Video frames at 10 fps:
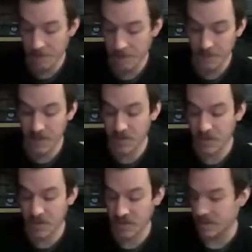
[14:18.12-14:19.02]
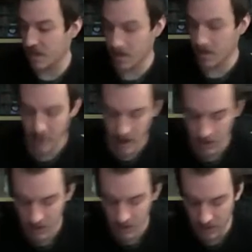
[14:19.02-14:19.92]
This was just sitting
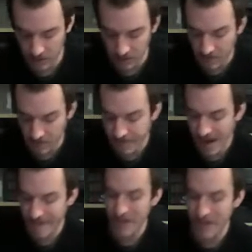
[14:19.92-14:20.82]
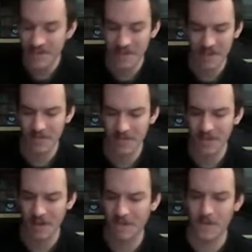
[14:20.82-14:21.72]
around, and it was $5 this lady was
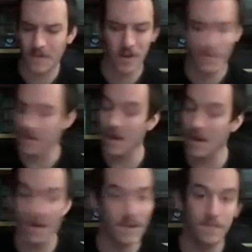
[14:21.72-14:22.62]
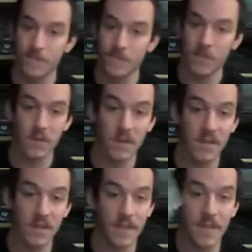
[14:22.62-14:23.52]
selling it for, and I'm like, alright, the only good game I